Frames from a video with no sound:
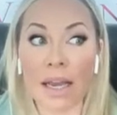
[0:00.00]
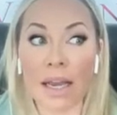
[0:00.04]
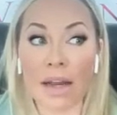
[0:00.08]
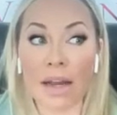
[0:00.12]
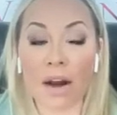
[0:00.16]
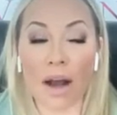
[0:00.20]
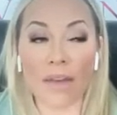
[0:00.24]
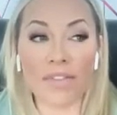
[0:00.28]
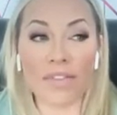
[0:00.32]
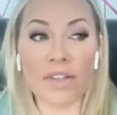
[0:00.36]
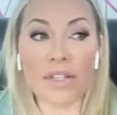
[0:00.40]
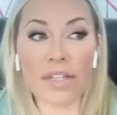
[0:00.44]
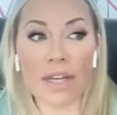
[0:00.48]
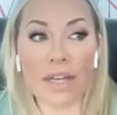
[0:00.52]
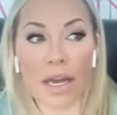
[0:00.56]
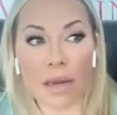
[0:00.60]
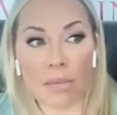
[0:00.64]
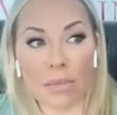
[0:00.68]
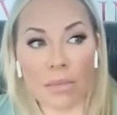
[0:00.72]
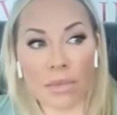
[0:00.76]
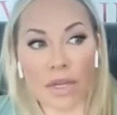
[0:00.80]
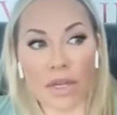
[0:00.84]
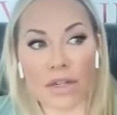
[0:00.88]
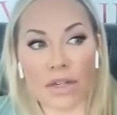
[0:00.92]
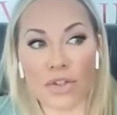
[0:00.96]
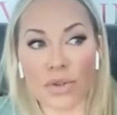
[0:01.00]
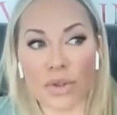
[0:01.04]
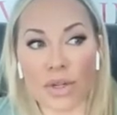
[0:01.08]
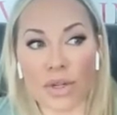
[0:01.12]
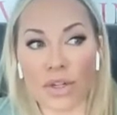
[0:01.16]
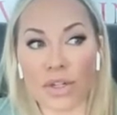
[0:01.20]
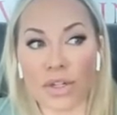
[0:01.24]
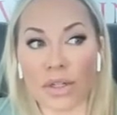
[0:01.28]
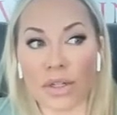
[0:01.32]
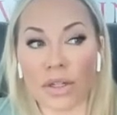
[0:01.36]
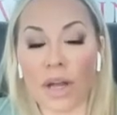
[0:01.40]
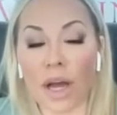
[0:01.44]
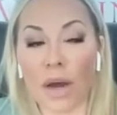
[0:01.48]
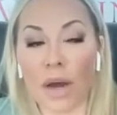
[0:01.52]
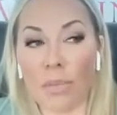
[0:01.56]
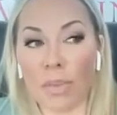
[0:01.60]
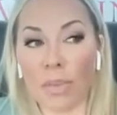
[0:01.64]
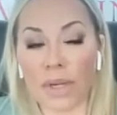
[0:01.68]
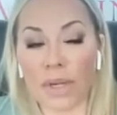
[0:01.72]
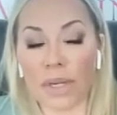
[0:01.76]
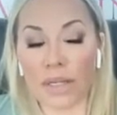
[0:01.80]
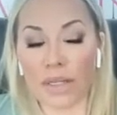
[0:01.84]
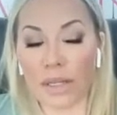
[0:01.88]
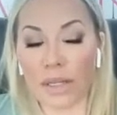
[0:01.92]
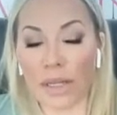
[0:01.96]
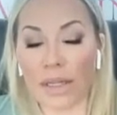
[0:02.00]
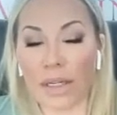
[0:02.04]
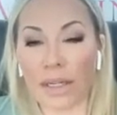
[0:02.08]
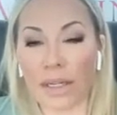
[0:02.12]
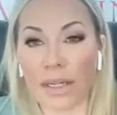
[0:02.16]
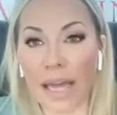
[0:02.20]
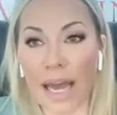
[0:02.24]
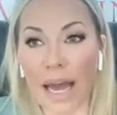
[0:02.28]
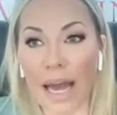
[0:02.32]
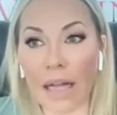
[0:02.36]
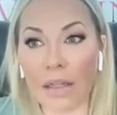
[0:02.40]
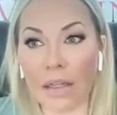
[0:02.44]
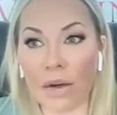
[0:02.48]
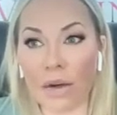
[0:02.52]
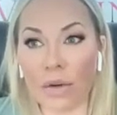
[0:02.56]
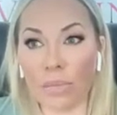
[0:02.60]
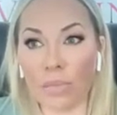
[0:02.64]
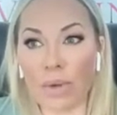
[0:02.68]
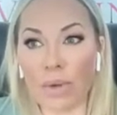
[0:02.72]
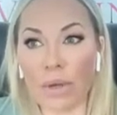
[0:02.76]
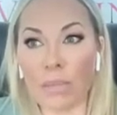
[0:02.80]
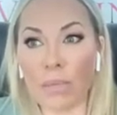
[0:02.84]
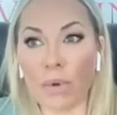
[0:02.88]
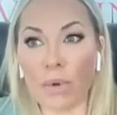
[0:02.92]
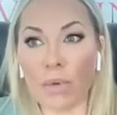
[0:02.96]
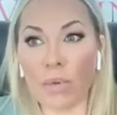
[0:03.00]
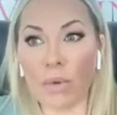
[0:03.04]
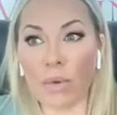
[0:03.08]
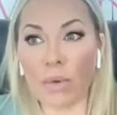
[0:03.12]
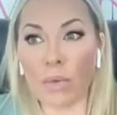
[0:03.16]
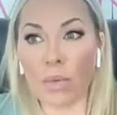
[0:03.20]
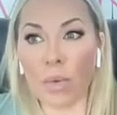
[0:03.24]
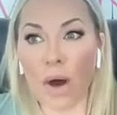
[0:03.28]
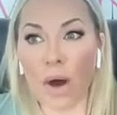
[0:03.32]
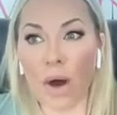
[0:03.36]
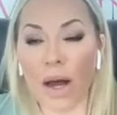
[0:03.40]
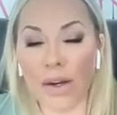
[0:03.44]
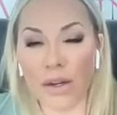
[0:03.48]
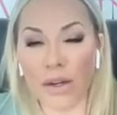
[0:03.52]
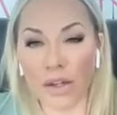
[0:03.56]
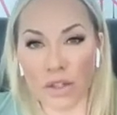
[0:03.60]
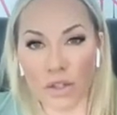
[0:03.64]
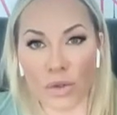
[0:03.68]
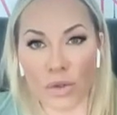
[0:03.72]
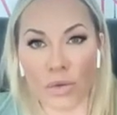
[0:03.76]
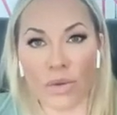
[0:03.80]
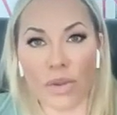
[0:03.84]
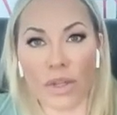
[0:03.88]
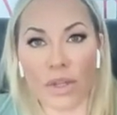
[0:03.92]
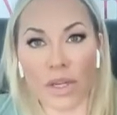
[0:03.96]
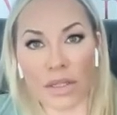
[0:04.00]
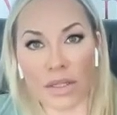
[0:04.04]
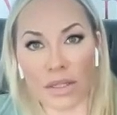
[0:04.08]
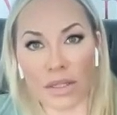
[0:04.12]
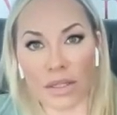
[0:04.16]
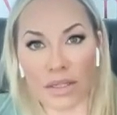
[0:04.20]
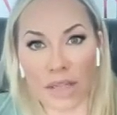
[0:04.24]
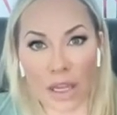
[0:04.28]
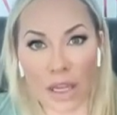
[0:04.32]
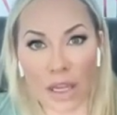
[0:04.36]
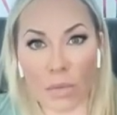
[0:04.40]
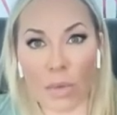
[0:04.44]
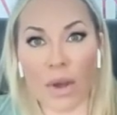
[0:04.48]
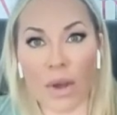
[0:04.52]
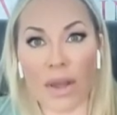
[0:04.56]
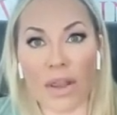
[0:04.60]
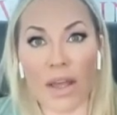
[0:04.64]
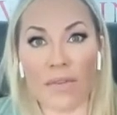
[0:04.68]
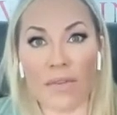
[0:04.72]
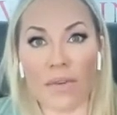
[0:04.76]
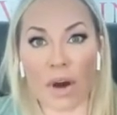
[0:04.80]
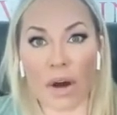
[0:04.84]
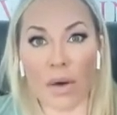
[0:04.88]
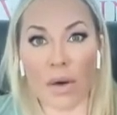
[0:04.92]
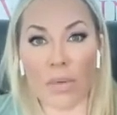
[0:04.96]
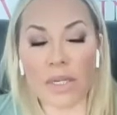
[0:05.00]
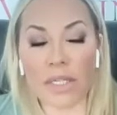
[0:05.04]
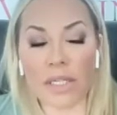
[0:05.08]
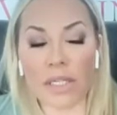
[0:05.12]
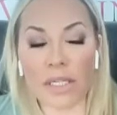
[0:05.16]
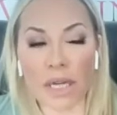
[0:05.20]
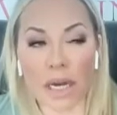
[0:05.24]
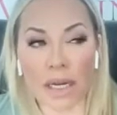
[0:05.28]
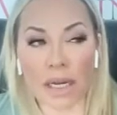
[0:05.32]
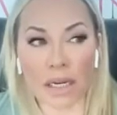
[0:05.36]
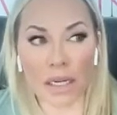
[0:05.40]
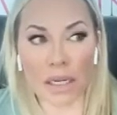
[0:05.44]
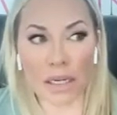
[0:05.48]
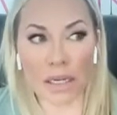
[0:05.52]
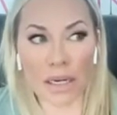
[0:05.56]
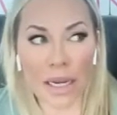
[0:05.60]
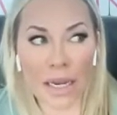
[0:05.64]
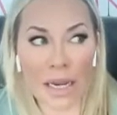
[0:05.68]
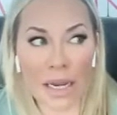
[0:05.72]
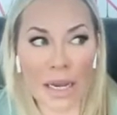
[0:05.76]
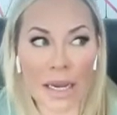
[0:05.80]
And oftentimes at traditional companies like a Gallo, people will want to do things the same way they've always done it.